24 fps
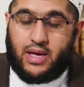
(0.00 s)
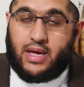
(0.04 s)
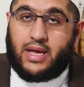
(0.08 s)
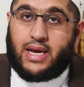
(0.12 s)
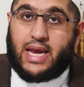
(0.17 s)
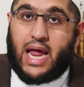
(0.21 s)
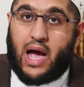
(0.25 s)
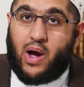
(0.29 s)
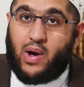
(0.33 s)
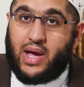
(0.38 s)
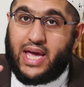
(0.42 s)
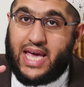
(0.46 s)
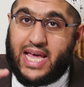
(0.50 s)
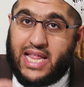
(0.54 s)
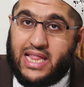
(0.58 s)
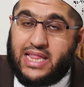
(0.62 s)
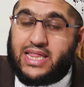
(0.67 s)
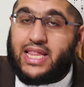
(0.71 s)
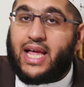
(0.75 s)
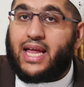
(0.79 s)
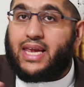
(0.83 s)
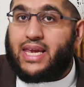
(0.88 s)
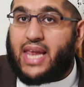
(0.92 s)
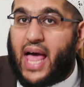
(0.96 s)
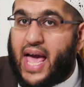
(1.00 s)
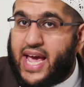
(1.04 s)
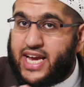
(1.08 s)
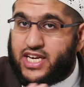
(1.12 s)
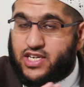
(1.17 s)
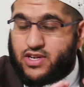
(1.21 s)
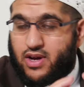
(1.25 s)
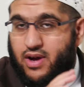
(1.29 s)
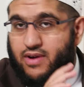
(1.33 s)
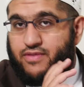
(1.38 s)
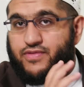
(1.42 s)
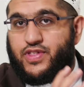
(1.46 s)
Now, in the
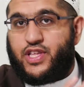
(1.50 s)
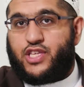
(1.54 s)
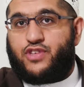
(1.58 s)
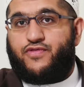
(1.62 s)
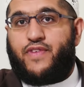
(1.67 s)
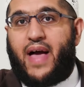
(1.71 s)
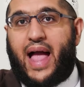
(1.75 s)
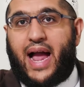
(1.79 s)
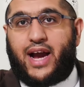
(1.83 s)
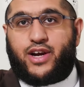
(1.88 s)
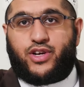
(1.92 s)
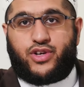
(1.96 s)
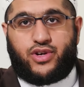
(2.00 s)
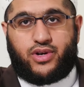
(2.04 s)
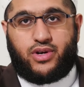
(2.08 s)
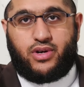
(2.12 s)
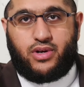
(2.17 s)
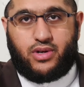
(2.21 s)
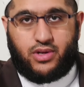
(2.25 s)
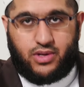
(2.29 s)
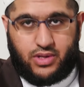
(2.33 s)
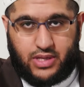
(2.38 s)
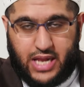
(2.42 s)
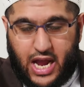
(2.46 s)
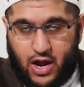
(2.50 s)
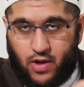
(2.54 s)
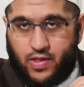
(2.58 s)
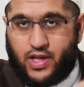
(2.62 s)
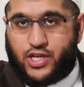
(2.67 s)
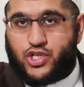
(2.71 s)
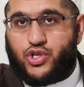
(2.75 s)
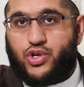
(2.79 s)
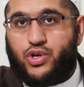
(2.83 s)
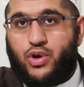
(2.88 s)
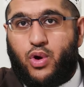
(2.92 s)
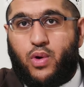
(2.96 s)
light of this factor, now
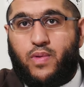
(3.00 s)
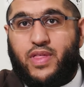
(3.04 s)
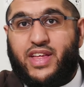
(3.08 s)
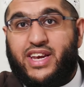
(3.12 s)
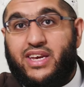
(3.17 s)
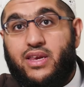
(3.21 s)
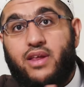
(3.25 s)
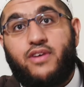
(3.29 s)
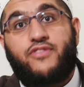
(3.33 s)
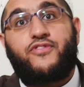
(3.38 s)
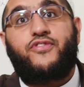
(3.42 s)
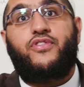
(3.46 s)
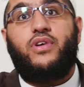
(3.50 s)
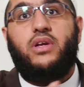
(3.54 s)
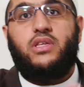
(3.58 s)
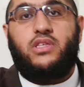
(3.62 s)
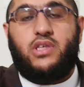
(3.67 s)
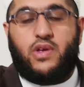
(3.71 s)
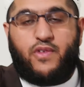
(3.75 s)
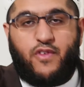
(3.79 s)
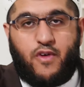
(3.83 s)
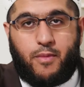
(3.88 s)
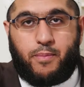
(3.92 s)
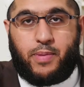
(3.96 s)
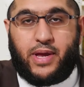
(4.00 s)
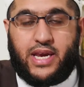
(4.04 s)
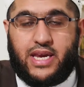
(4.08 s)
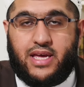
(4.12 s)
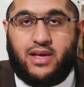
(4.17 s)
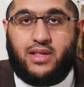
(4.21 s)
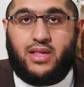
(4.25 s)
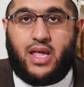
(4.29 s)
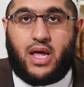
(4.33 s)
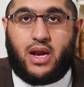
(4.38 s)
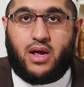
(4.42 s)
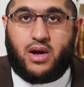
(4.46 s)
that you know the difference of
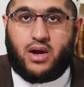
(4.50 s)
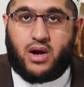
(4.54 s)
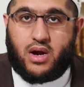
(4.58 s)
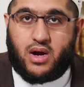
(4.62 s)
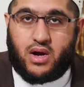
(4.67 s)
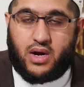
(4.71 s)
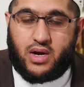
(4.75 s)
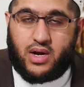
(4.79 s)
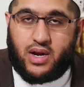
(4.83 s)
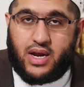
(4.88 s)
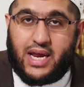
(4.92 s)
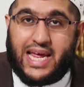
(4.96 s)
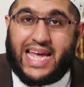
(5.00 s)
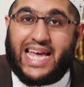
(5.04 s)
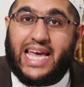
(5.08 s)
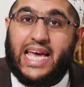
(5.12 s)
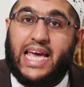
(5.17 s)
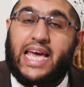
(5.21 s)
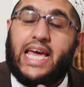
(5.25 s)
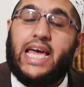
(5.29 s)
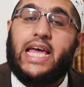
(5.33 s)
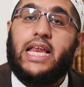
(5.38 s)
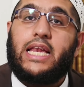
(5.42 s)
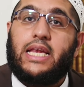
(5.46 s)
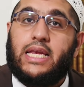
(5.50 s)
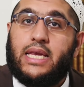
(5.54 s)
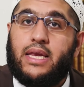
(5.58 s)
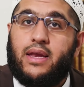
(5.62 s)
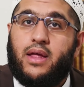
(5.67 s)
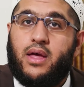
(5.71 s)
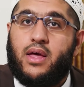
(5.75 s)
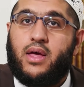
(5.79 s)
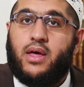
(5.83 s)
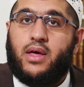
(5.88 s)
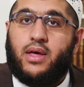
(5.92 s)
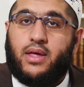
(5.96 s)
opinion that occurred
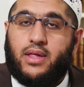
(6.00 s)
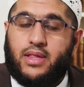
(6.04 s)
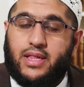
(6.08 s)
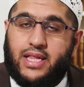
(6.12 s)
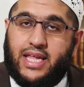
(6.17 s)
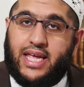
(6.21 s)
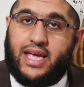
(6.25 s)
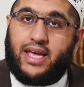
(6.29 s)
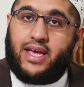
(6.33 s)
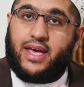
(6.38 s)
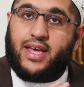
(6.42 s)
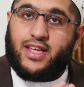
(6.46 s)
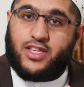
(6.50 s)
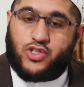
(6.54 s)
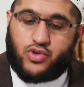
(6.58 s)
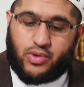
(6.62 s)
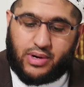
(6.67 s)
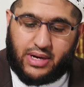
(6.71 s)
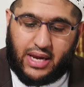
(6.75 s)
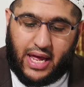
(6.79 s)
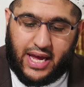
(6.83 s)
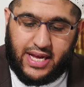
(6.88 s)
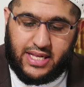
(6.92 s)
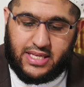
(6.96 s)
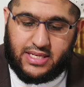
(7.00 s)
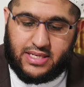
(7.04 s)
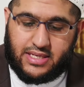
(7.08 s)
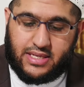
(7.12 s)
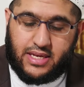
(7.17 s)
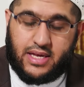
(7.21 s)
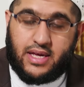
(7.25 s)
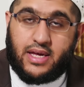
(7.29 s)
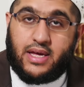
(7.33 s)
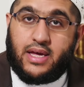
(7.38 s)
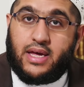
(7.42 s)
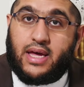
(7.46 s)
in the Israelites,
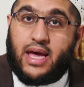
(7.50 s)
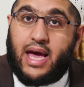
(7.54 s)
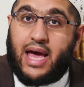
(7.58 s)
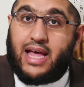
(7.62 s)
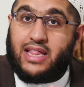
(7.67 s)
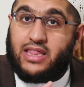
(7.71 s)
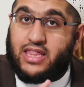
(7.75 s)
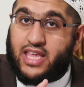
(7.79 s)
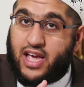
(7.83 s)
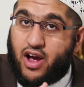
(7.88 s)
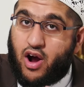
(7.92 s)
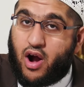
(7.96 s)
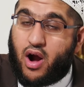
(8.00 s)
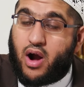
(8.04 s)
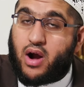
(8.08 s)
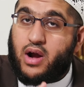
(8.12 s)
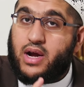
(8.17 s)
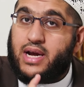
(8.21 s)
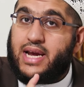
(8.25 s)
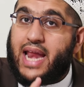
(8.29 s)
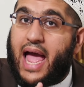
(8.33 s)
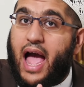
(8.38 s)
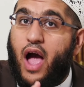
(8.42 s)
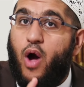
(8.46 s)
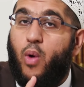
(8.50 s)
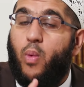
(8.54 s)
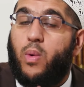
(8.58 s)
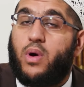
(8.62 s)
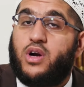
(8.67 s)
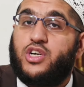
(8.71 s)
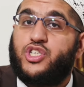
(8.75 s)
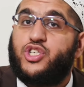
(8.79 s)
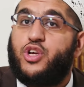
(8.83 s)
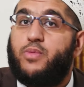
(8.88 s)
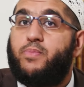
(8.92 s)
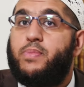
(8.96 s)
they are now
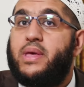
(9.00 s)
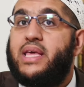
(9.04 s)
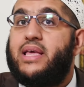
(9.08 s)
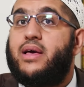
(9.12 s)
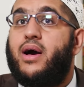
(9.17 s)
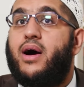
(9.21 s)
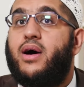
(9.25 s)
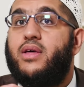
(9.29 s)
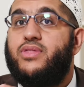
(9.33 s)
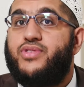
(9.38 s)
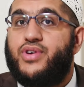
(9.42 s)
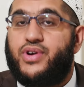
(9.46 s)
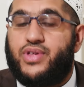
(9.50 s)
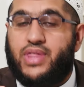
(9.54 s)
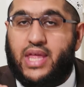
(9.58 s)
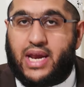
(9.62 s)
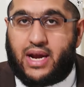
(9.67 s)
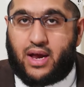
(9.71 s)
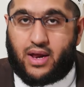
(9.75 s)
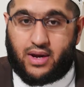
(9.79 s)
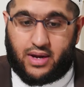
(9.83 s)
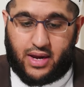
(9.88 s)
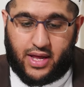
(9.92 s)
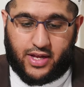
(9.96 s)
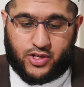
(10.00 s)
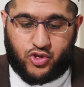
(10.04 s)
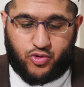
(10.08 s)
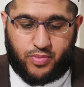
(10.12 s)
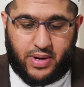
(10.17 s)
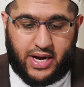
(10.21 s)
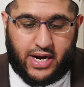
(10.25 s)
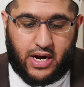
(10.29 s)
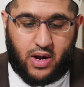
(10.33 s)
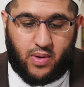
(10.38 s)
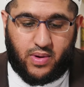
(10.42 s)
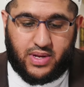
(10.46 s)
worshipping other than Allah
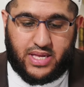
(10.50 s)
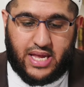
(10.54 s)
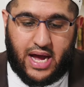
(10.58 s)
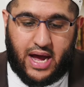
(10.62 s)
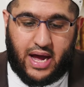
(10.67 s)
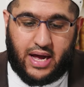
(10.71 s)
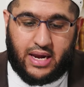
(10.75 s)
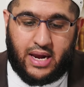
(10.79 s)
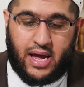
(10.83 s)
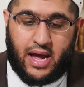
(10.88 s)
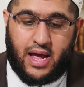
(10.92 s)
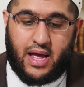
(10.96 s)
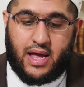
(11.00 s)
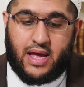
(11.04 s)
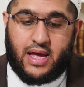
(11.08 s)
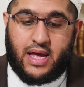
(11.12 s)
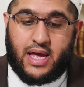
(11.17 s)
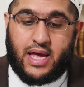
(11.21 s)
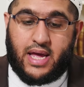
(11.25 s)
subhanahu wa ta'ala.